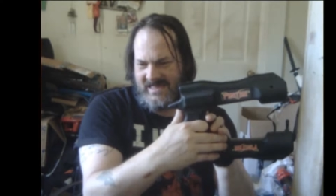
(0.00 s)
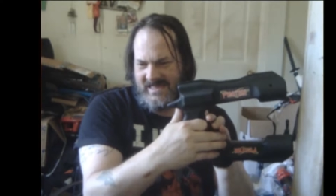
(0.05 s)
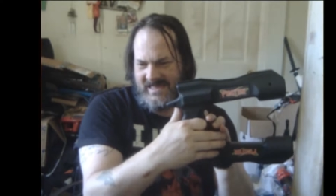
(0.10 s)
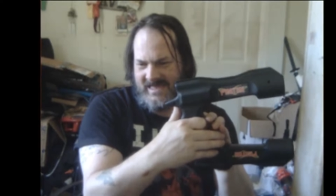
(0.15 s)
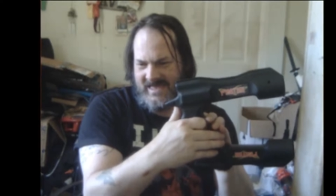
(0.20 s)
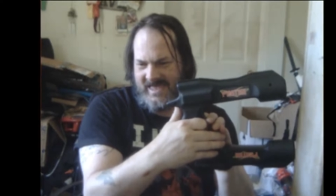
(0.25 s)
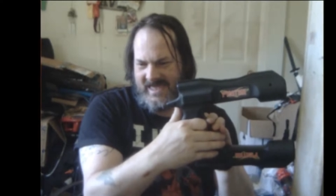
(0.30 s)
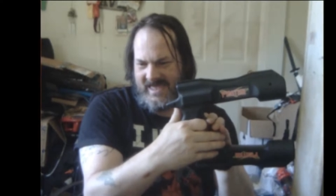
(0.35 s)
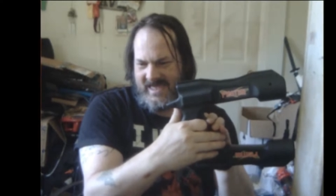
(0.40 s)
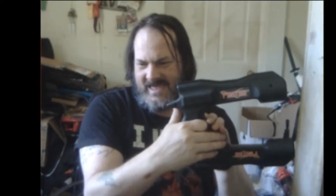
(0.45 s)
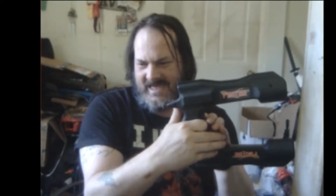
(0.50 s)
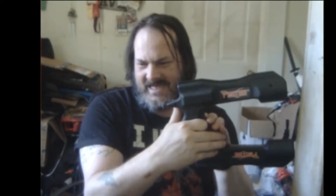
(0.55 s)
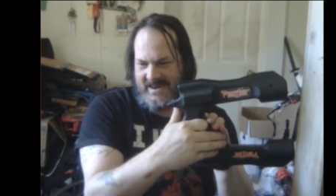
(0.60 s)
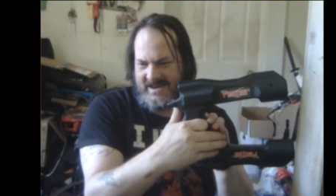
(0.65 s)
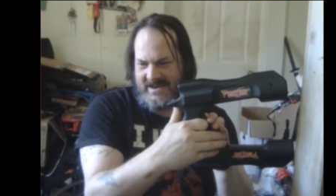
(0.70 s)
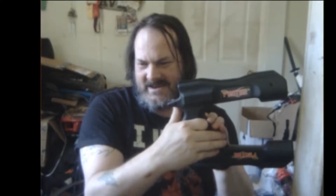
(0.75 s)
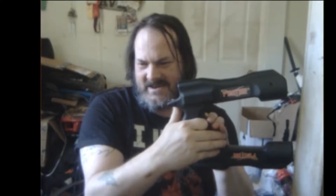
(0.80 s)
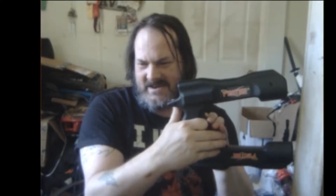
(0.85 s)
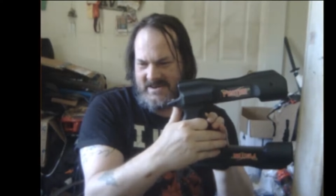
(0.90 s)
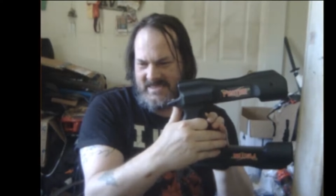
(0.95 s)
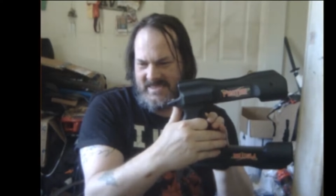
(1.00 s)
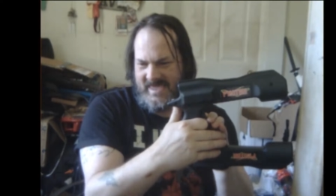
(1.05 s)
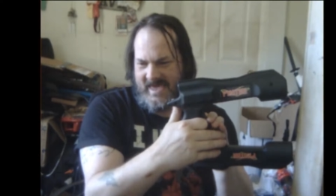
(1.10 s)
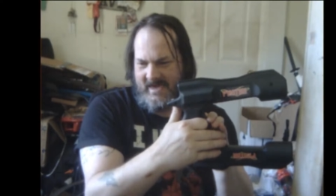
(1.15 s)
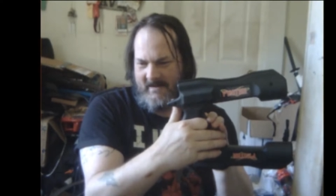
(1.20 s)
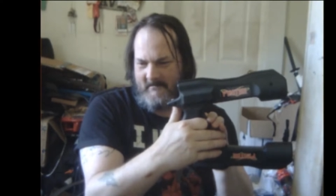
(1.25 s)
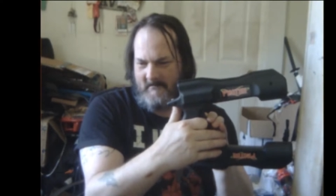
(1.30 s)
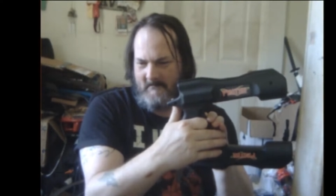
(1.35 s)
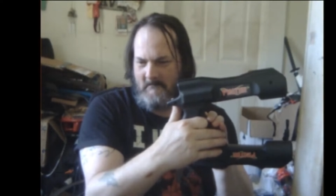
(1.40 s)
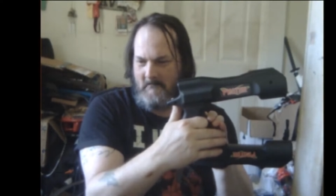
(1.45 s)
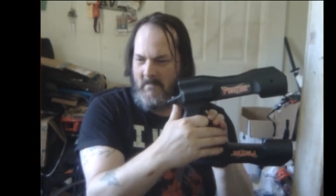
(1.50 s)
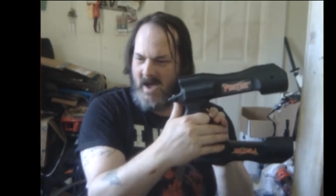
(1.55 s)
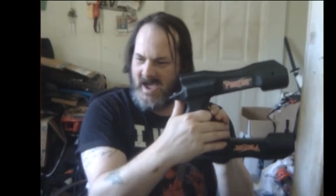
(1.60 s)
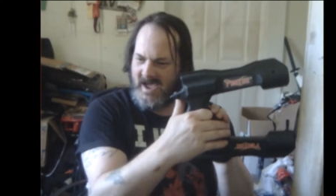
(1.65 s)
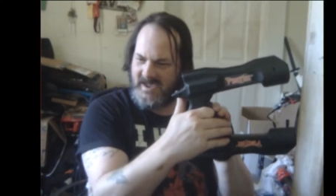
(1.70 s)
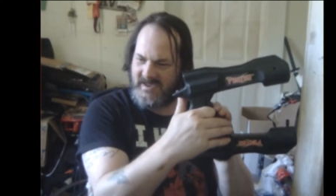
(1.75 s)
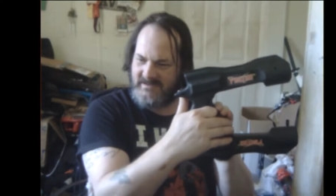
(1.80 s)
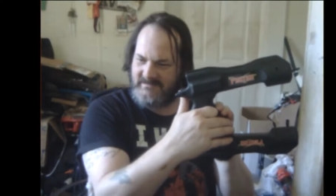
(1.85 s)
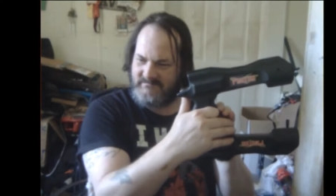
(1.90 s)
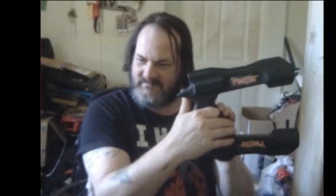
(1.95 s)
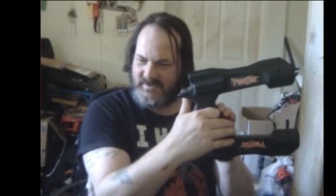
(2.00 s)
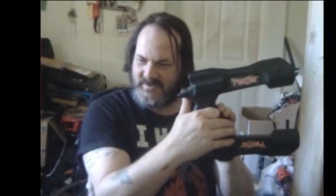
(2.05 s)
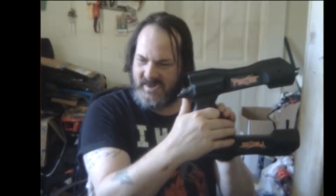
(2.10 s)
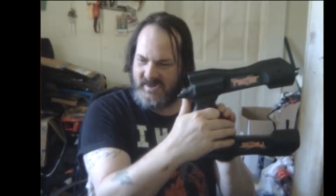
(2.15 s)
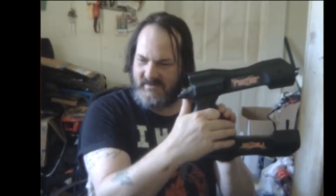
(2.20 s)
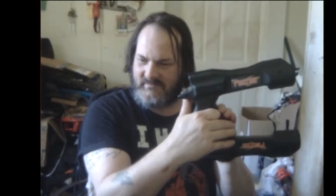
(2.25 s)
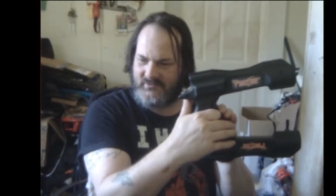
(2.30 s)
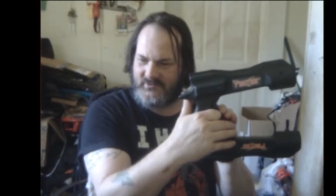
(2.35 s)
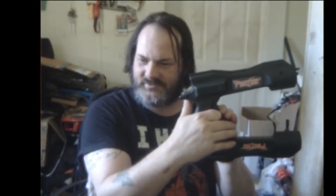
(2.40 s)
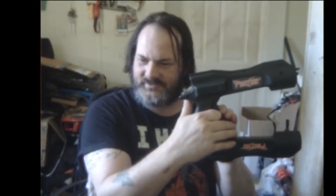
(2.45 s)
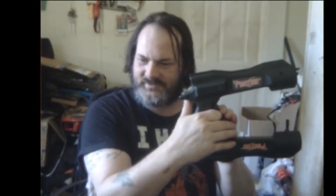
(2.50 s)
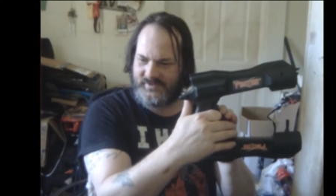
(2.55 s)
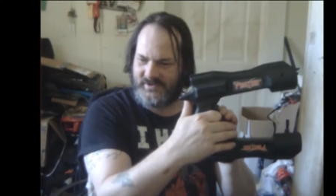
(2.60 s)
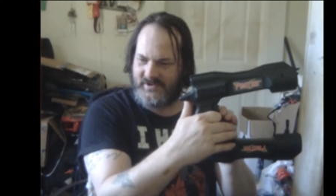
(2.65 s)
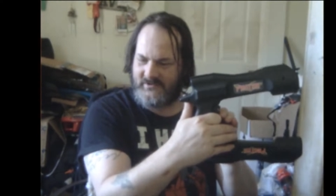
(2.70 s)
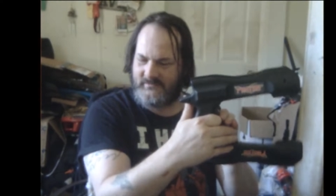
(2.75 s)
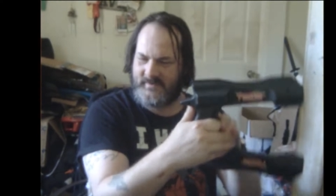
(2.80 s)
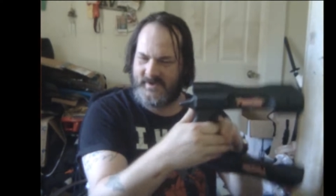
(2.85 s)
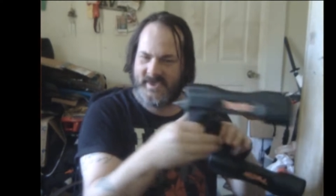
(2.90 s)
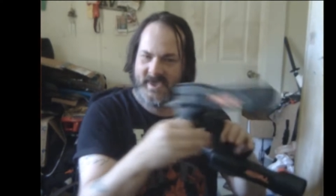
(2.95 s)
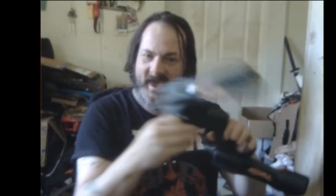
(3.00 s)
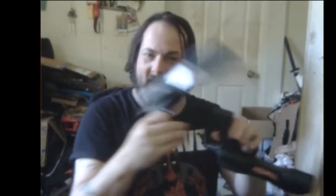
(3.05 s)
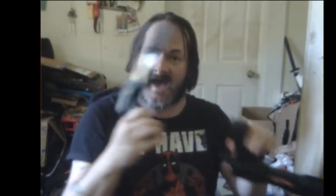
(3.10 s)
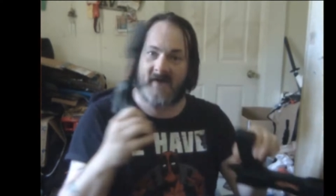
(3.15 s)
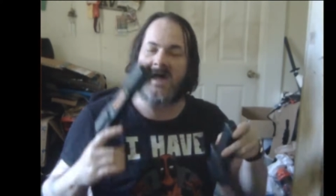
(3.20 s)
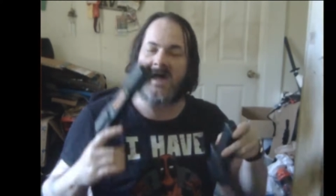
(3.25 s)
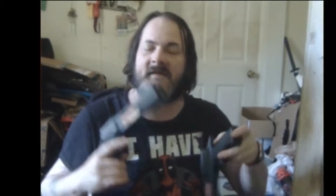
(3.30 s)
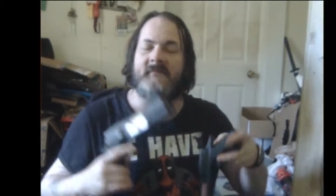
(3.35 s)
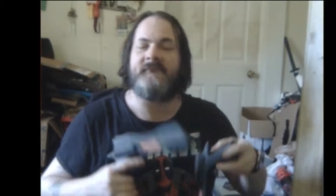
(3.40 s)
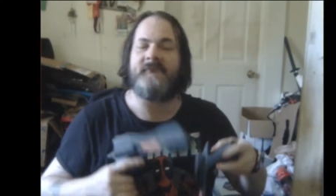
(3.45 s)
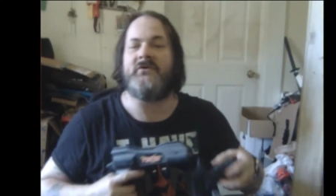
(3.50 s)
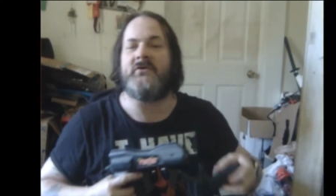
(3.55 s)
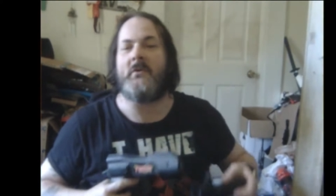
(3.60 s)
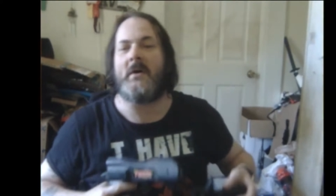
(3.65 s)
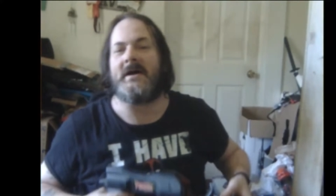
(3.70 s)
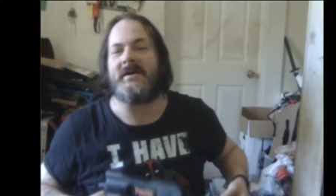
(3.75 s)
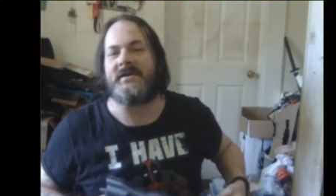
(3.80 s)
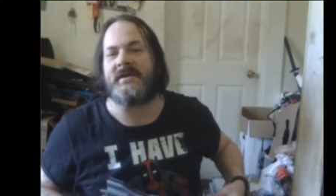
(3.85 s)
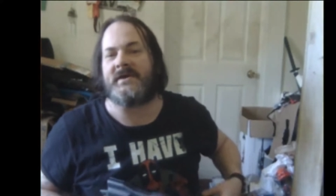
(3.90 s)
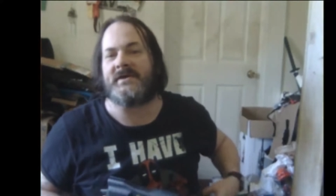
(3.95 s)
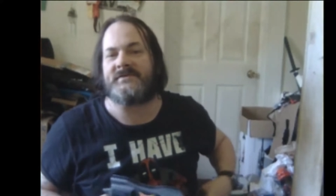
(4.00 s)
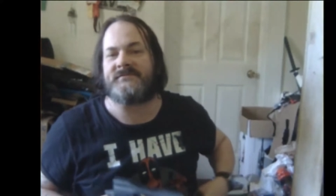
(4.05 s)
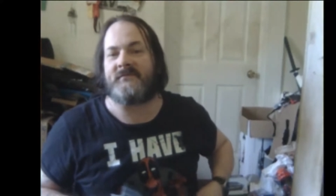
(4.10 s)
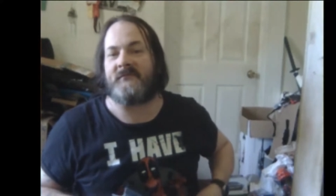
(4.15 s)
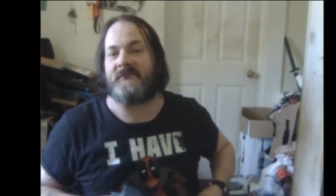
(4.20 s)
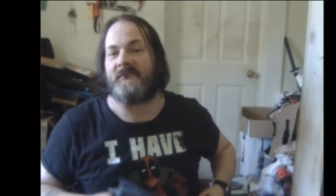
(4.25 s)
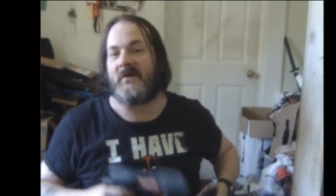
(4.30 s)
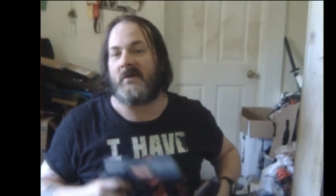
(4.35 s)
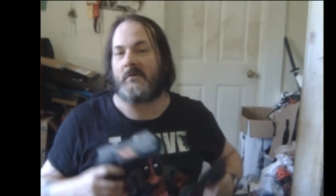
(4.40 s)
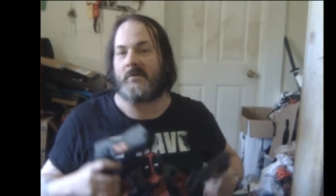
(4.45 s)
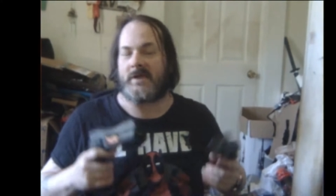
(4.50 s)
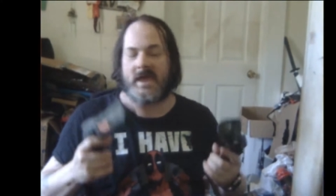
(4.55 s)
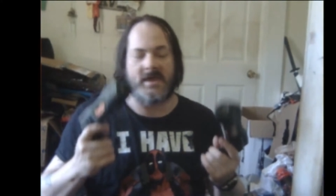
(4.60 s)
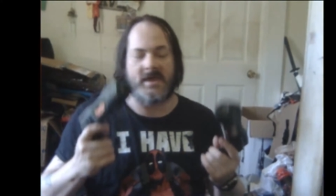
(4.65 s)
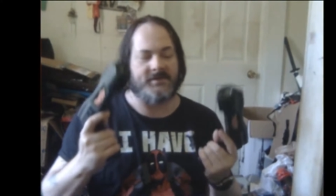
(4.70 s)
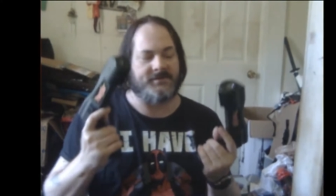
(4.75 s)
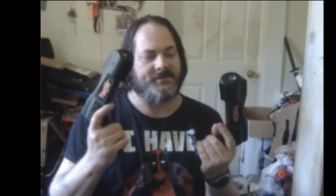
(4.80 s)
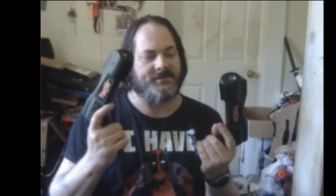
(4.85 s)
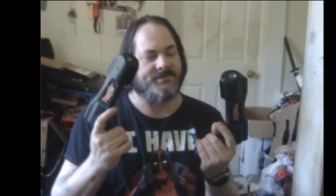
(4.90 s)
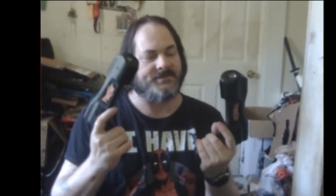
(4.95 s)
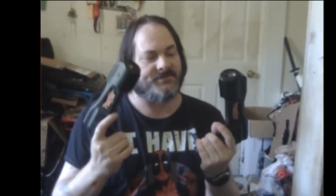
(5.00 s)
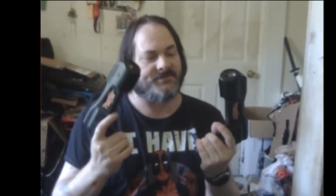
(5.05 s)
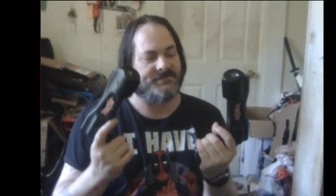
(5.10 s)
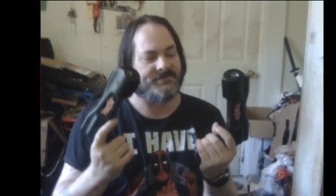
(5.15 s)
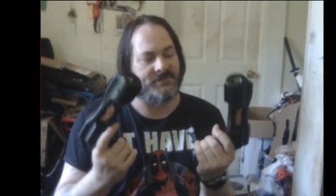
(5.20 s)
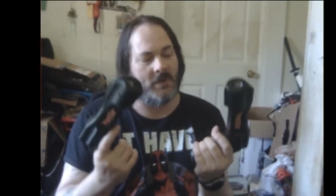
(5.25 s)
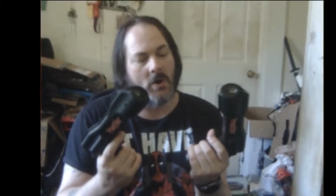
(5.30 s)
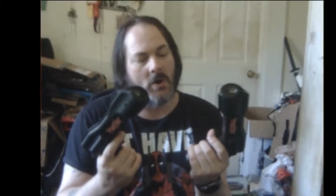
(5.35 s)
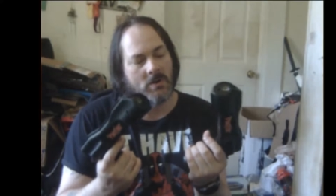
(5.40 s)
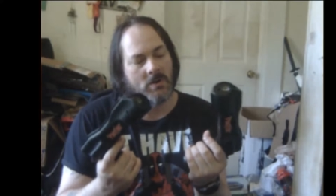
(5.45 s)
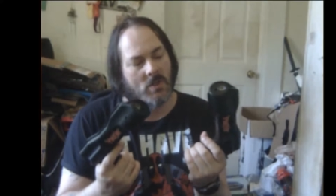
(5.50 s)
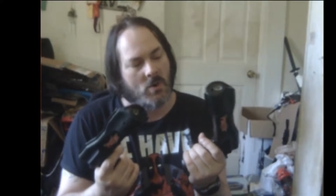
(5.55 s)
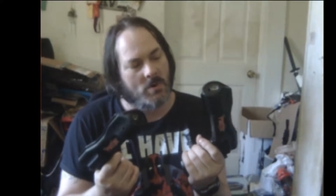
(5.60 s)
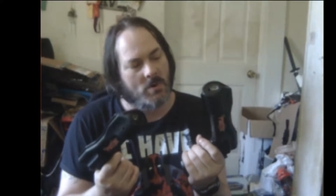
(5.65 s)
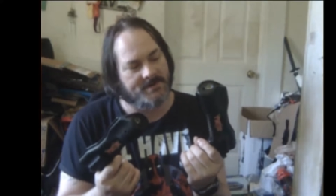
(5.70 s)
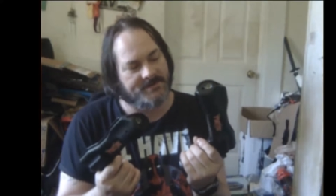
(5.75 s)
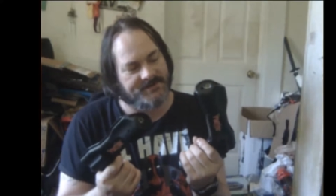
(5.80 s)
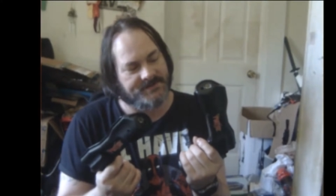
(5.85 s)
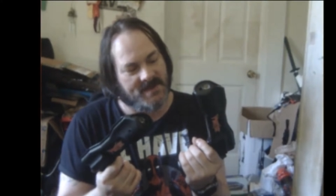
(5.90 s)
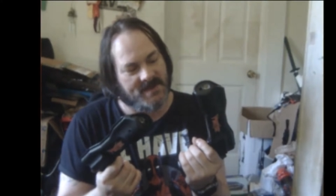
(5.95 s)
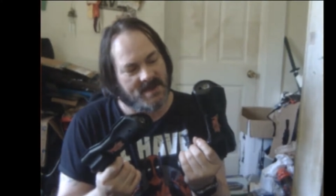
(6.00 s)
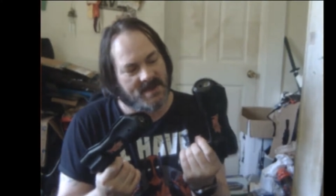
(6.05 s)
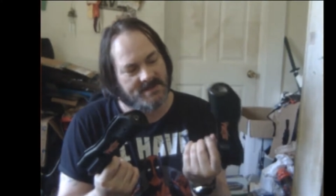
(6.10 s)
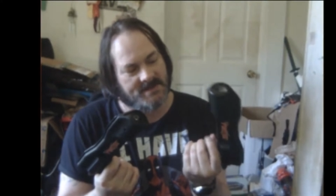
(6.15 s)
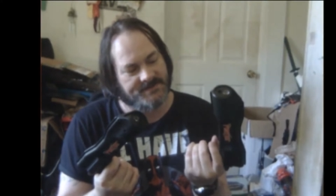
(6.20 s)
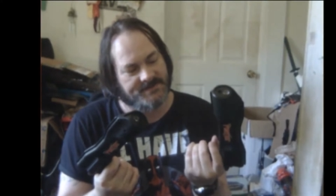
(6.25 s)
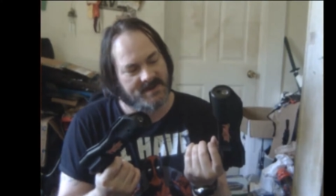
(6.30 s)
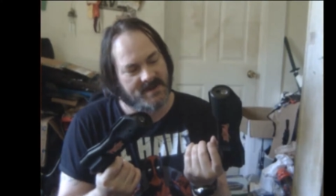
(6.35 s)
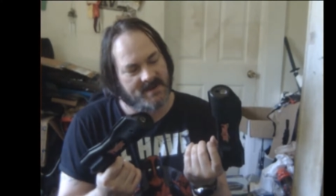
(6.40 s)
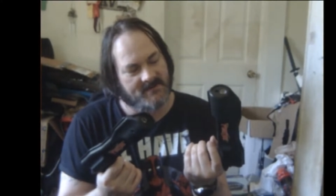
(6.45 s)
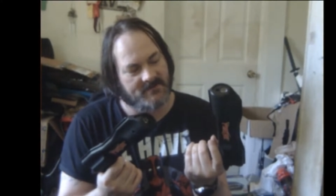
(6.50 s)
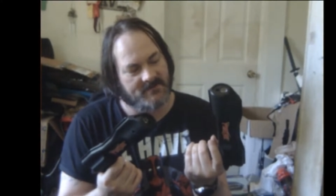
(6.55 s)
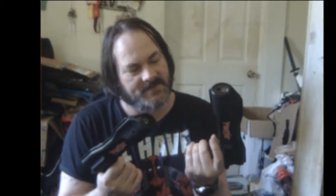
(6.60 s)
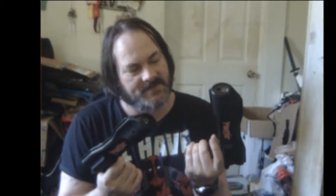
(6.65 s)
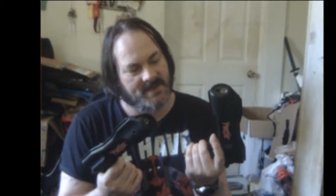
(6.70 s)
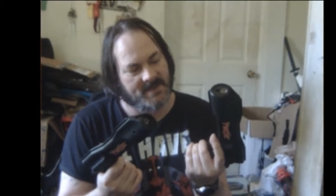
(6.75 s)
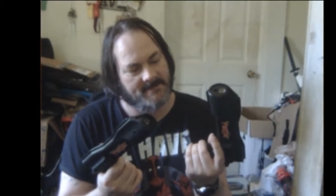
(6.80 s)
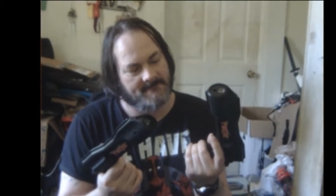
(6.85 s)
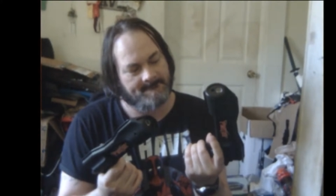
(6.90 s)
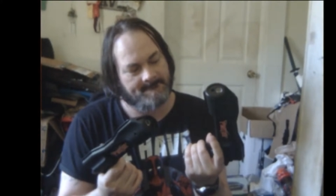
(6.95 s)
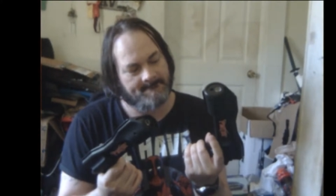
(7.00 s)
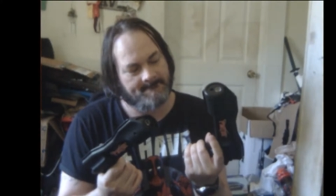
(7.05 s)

and yeah, might be able to, but yeah, I've got a few ideas for variations of Star Lord's guns and everything.